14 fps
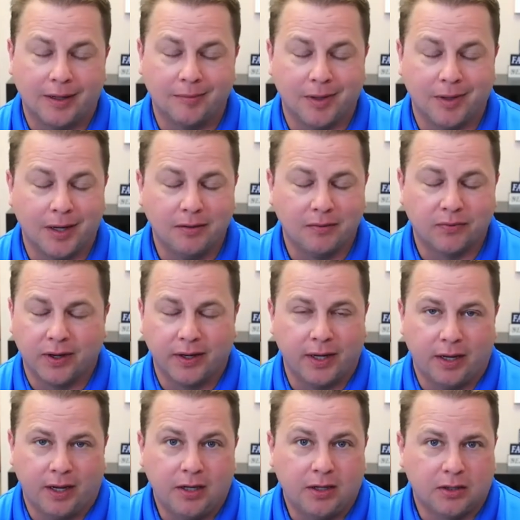He
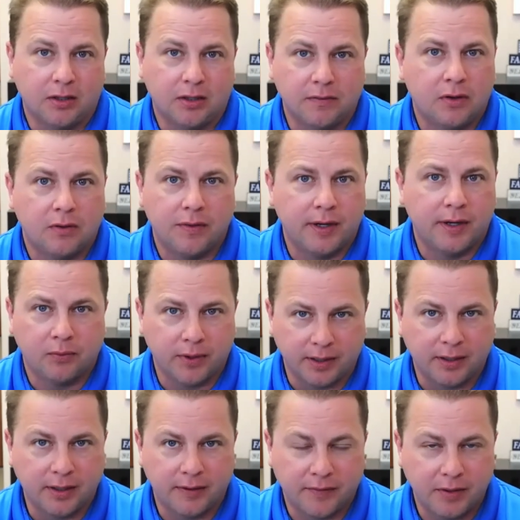he could have known that when he
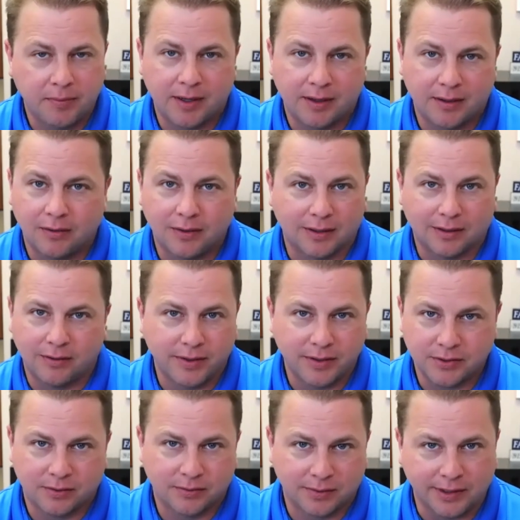left. He might have known, oh, these
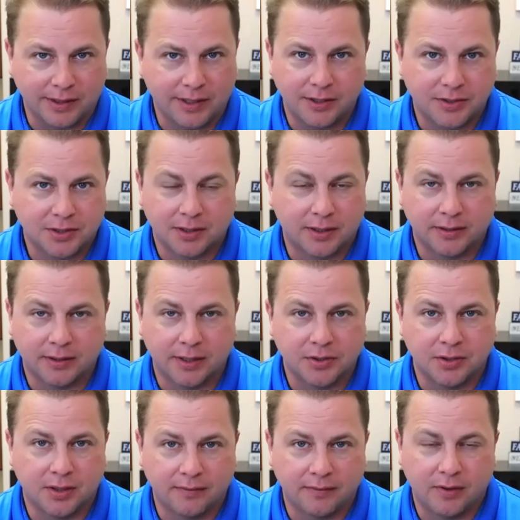aren't really catching like they
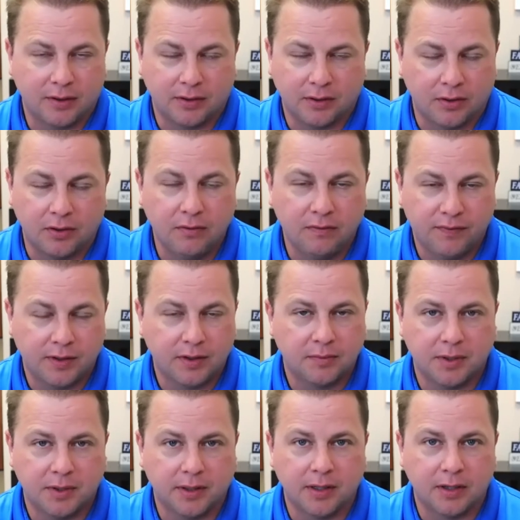should have. Who
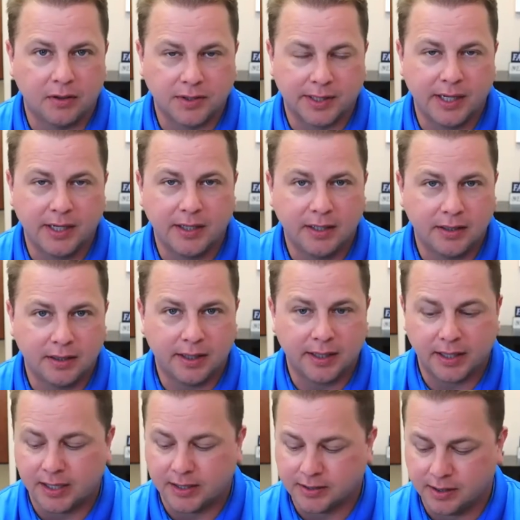fundamentally knows? I can't get into that
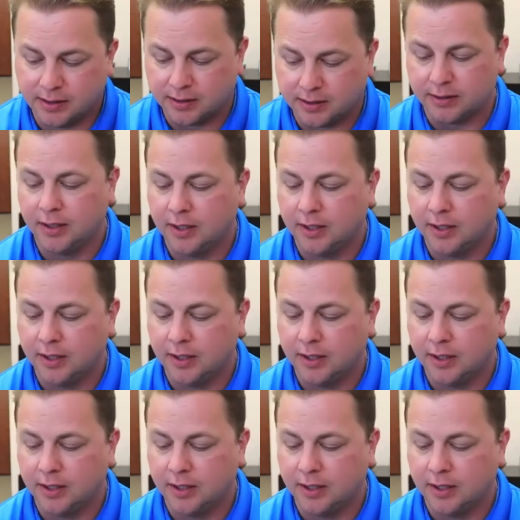guy's head.